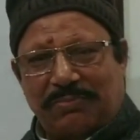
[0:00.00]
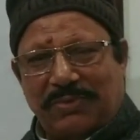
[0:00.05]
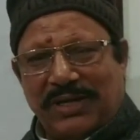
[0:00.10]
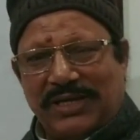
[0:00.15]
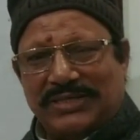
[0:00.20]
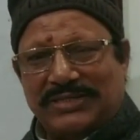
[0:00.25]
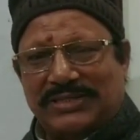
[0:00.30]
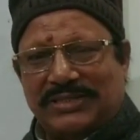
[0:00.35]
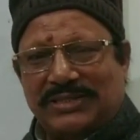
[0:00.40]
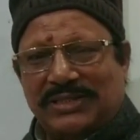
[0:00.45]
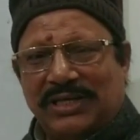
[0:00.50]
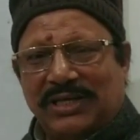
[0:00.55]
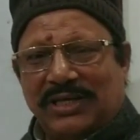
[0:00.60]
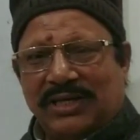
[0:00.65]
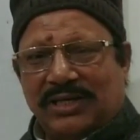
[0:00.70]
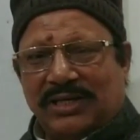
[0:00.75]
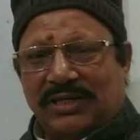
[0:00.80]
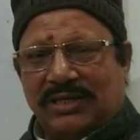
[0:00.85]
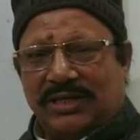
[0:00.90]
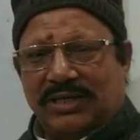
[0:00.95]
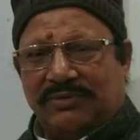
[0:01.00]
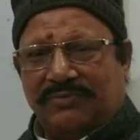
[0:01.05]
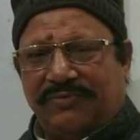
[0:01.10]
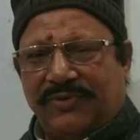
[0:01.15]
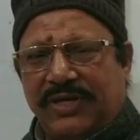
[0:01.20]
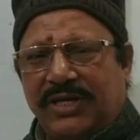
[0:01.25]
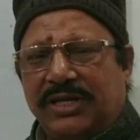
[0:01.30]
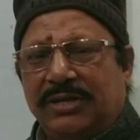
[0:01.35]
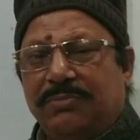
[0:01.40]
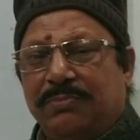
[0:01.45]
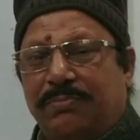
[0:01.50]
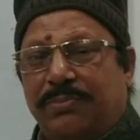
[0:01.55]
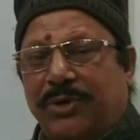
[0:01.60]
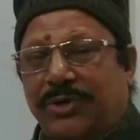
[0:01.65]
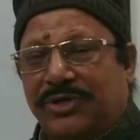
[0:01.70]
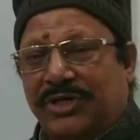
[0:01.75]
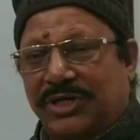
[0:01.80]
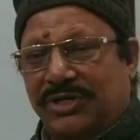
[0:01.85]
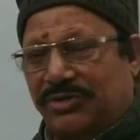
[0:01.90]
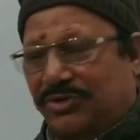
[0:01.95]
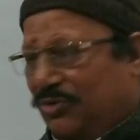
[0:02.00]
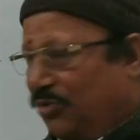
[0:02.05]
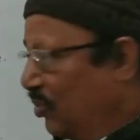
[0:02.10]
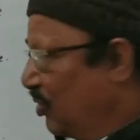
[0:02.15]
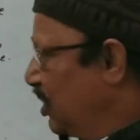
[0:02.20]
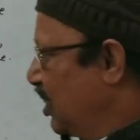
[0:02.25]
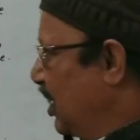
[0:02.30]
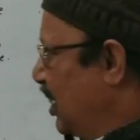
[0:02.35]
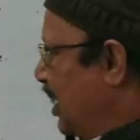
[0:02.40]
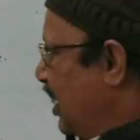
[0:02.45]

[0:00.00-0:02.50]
plays a very important role.